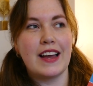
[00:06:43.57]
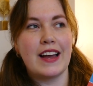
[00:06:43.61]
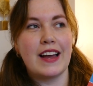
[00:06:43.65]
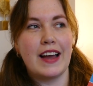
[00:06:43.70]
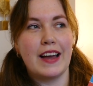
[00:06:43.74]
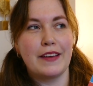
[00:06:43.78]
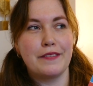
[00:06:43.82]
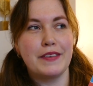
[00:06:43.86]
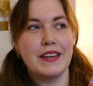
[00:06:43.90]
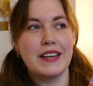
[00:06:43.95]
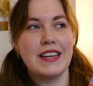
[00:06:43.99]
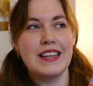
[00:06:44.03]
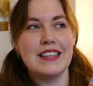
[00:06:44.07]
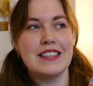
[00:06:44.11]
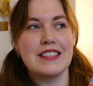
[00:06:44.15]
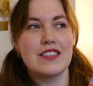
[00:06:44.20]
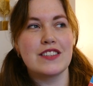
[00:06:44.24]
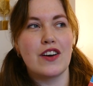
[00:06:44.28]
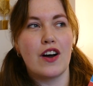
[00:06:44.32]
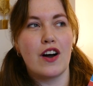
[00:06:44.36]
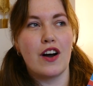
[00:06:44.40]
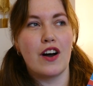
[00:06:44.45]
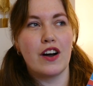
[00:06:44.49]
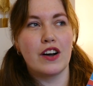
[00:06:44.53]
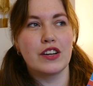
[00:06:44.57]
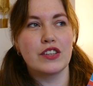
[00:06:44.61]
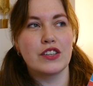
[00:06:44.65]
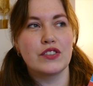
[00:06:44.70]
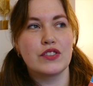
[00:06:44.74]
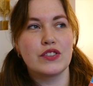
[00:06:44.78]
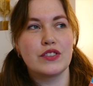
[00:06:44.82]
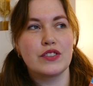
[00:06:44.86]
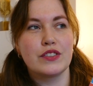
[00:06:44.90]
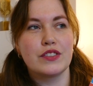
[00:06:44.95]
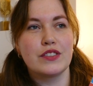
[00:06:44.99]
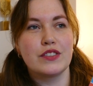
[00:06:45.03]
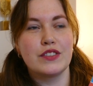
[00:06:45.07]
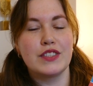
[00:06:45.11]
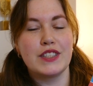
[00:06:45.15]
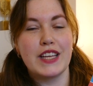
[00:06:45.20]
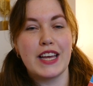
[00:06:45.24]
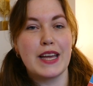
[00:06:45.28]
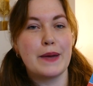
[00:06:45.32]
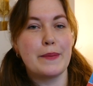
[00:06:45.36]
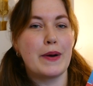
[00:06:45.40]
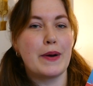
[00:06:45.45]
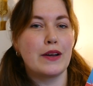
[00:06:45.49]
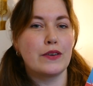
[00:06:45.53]
I think it's harsh to say
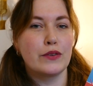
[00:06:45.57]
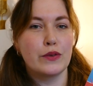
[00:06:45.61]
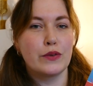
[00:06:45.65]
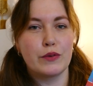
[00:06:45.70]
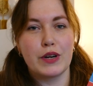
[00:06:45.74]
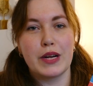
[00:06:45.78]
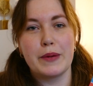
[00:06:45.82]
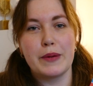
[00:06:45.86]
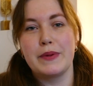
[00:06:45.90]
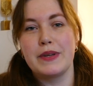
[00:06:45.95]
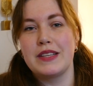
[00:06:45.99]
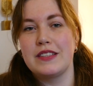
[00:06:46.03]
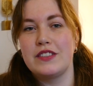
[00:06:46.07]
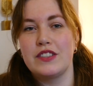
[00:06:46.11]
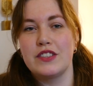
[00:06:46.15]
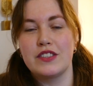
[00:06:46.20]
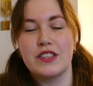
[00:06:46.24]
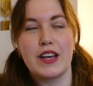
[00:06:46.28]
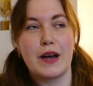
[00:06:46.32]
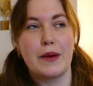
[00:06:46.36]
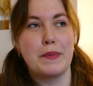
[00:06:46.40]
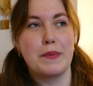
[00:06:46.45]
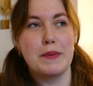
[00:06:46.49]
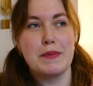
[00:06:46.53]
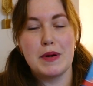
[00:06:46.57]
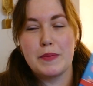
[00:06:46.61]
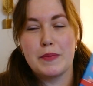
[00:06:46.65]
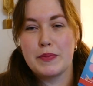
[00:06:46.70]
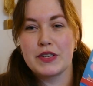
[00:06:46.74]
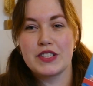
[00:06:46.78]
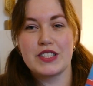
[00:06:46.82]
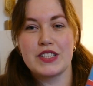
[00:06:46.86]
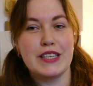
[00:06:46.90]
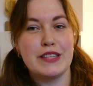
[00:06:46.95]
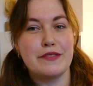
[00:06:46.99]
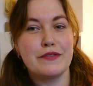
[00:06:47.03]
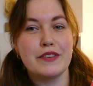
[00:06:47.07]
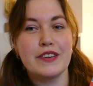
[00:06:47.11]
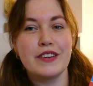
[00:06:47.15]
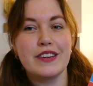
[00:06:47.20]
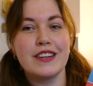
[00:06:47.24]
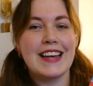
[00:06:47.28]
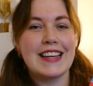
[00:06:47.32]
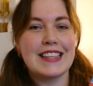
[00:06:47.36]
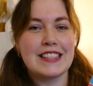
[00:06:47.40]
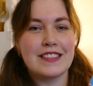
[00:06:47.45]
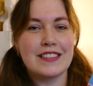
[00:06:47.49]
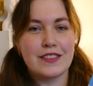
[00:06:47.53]
about Nora, but it's just how people perceive her.
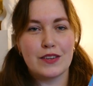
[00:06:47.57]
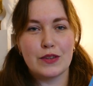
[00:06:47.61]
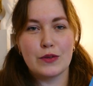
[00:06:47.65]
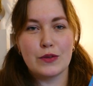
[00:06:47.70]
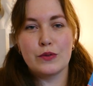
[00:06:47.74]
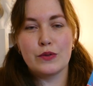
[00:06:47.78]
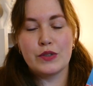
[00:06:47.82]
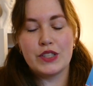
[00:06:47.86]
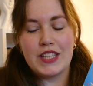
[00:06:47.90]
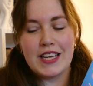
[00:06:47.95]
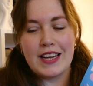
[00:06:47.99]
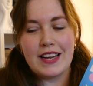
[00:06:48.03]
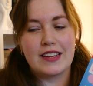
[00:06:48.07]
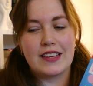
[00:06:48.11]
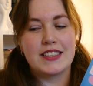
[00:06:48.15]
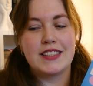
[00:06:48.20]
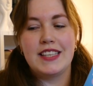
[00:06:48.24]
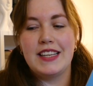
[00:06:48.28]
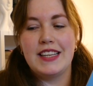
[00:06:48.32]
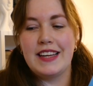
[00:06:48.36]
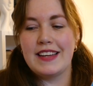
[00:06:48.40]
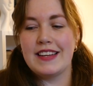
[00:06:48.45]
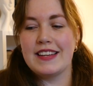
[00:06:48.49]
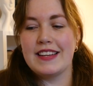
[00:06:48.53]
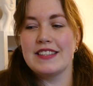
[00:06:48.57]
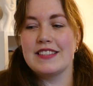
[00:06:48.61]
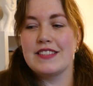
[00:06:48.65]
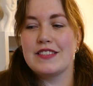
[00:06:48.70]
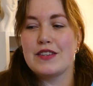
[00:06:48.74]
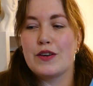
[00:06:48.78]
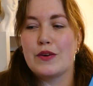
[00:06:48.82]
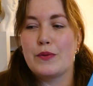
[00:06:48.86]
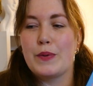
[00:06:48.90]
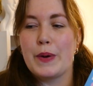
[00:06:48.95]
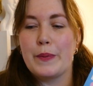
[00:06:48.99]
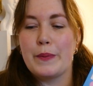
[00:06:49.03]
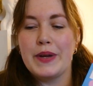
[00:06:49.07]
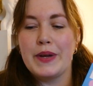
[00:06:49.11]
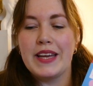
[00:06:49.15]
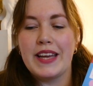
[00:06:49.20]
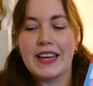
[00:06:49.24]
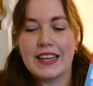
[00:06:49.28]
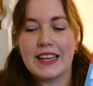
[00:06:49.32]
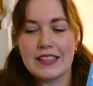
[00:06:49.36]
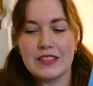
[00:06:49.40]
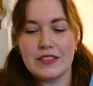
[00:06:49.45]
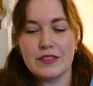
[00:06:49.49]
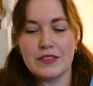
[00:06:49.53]
It's not who she actually is. So when we
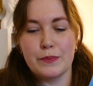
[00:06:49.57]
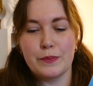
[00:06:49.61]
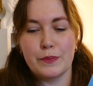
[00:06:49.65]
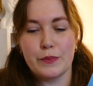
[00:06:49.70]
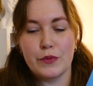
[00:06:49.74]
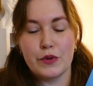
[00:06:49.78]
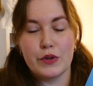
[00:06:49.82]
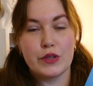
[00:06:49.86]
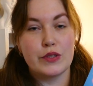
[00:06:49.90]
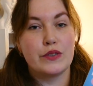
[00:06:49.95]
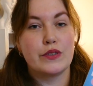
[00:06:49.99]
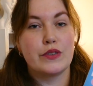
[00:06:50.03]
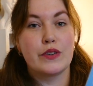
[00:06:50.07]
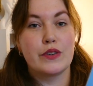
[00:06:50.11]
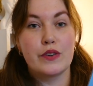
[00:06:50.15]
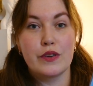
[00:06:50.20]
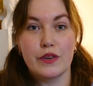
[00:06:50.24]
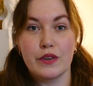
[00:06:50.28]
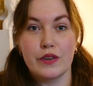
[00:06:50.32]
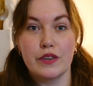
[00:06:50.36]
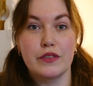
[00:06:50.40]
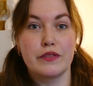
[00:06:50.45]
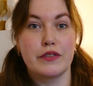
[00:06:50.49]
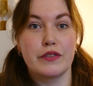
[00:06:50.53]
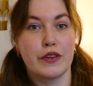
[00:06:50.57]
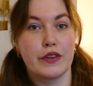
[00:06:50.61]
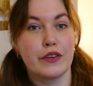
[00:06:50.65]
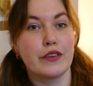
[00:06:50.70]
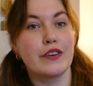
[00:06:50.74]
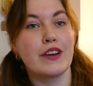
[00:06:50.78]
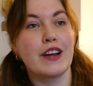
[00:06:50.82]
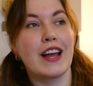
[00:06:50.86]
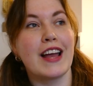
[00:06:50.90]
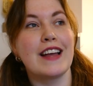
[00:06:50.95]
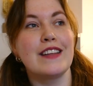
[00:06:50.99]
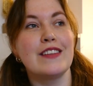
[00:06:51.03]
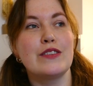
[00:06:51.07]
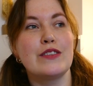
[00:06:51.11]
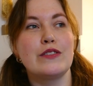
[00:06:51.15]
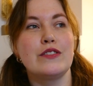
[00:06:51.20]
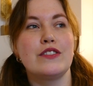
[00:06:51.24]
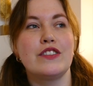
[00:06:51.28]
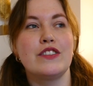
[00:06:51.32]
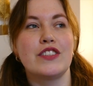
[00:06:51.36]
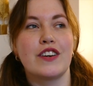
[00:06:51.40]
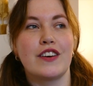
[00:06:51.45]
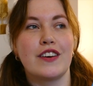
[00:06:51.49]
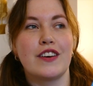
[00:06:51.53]
get more to the core of her and to
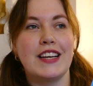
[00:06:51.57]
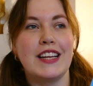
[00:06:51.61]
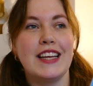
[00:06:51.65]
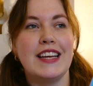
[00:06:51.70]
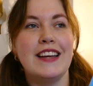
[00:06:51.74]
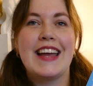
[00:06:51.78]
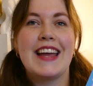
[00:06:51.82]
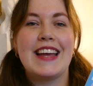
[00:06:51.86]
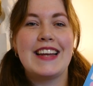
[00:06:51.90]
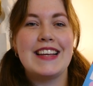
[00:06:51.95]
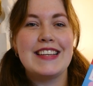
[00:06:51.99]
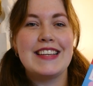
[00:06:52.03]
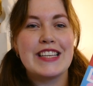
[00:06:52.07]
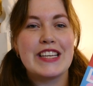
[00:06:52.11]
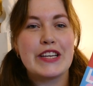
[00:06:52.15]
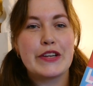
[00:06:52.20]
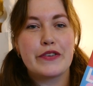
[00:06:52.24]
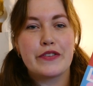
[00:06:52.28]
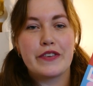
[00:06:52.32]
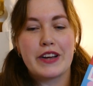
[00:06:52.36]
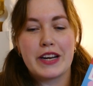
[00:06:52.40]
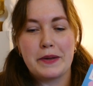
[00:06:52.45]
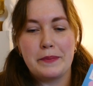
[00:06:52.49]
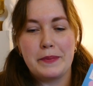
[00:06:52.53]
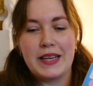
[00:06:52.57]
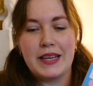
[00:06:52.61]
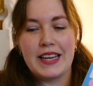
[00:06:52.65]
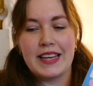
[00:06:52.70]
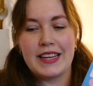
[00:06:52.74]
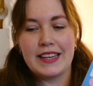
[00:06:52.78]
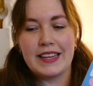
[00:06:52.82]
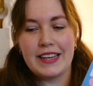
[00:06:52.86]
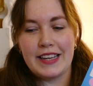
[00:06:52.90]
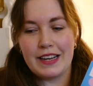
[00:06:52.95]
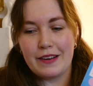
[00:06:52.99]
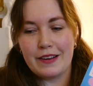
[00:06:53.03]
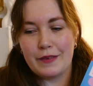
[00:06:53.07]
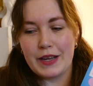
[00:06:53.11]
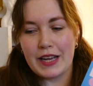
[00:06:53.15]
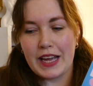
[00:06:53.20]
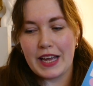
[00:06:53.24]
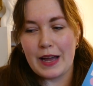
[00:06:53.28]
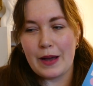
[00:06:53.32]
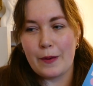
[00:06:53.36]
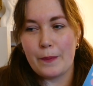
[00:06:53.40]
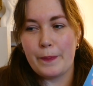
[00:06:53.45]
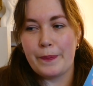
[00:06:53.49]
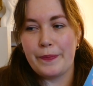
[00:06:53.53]
Charlie, it is incredibly endearing.
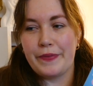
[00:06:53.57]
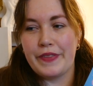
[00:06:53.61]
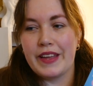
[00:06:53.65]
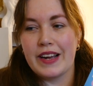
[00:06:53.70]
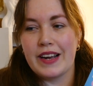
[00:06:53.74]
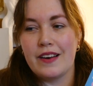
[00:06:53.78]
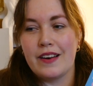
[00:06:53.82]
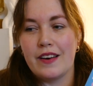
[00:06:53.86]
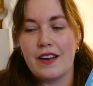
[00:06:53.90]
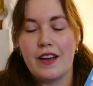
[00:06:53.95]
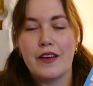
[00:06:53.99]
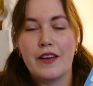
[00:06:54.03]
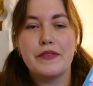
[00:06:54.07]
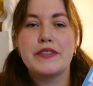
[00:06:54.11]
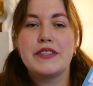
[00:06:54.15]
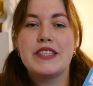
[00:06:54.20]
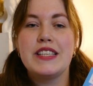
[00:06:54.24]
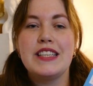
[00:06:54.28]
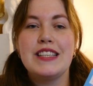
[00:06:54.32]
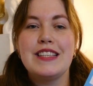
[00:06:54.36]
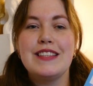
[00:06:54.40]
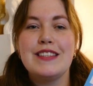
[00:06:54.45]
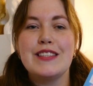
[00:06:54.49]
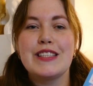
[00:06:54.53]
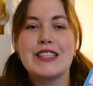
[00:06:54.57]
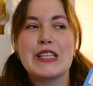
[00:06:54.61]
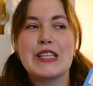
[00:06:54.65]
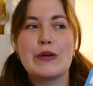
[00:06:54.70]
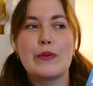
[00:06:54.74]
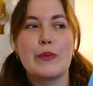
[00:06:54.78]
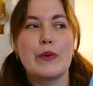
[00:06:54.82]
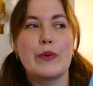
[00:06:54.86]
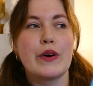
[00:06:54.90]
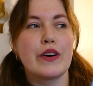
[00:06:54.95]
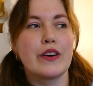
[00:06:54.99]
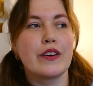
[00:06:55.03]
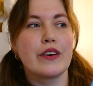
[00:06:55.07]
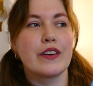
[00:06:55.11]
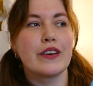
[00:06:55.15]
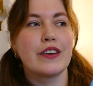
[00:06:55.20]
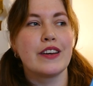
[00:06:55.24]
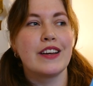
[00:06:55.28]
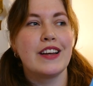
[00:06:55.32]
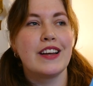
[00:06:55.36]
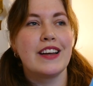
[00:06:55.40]
Their love scenes were